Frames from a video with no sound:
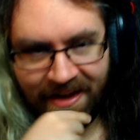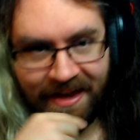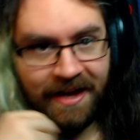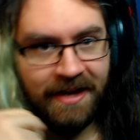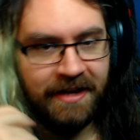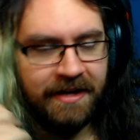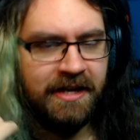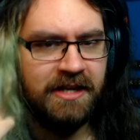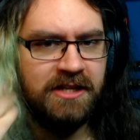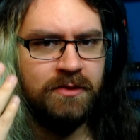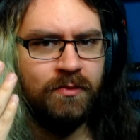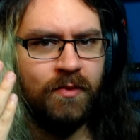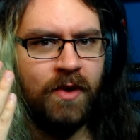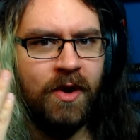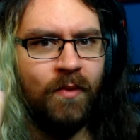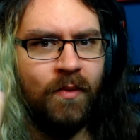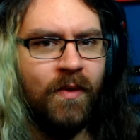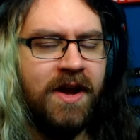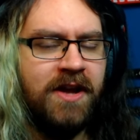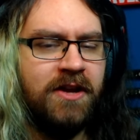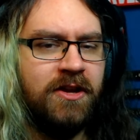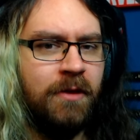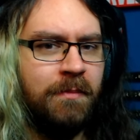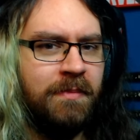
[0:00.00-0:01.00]
I guess we
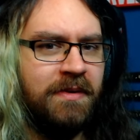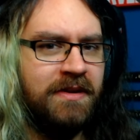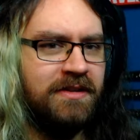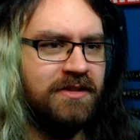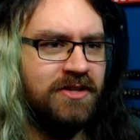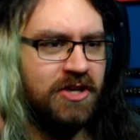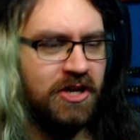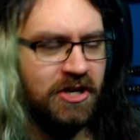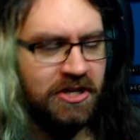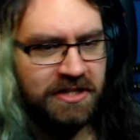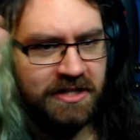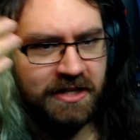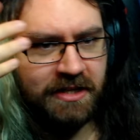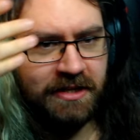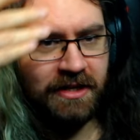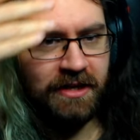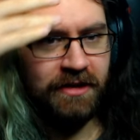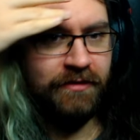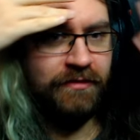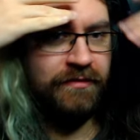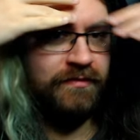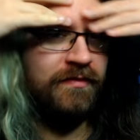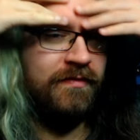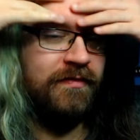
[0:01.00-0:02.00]
wake up in
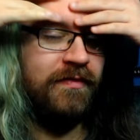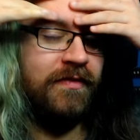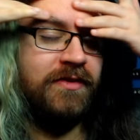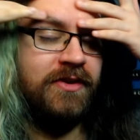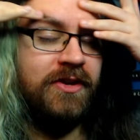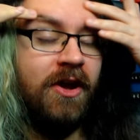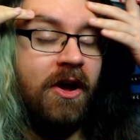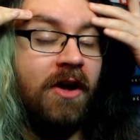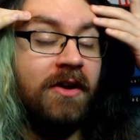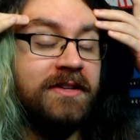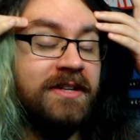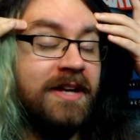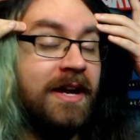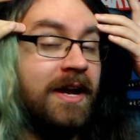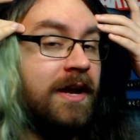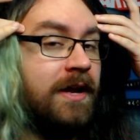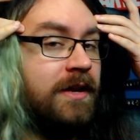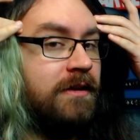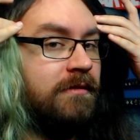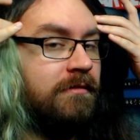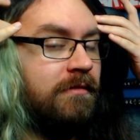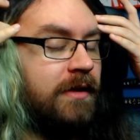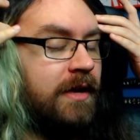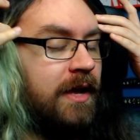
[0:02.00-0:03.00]
custody of not
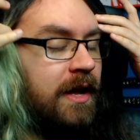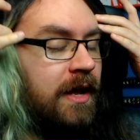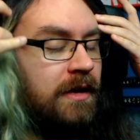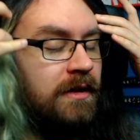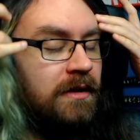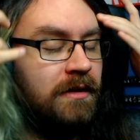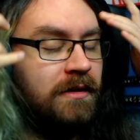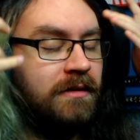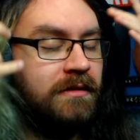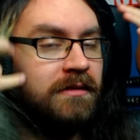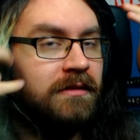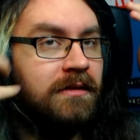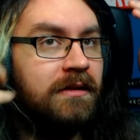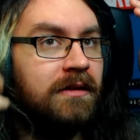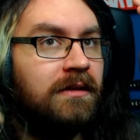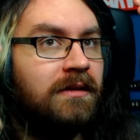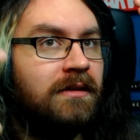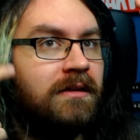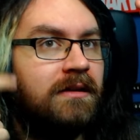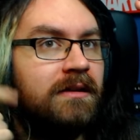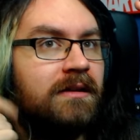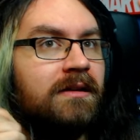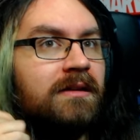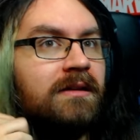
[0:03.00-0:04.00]
Ada again, and
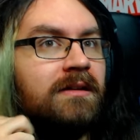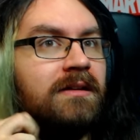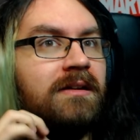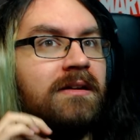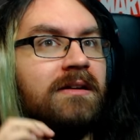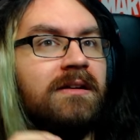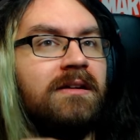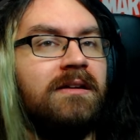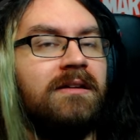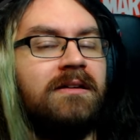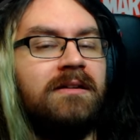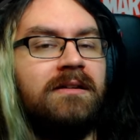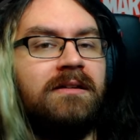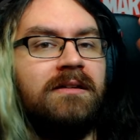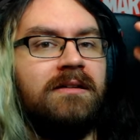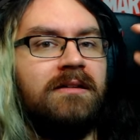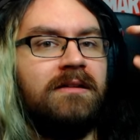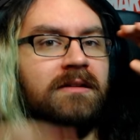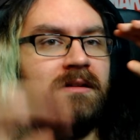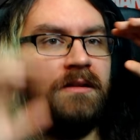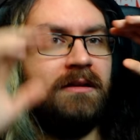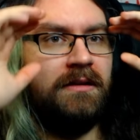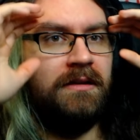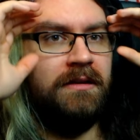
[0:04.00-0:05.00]
uh,
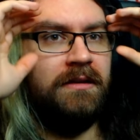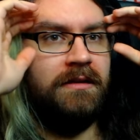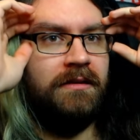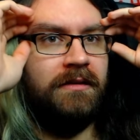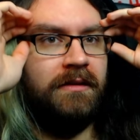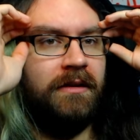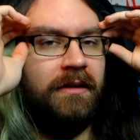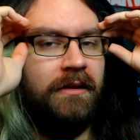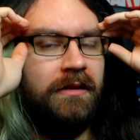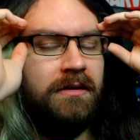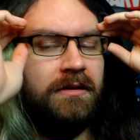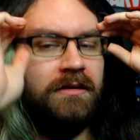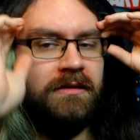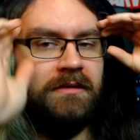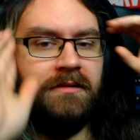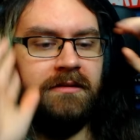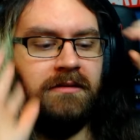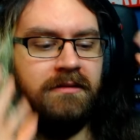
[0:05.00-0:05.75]
yeah.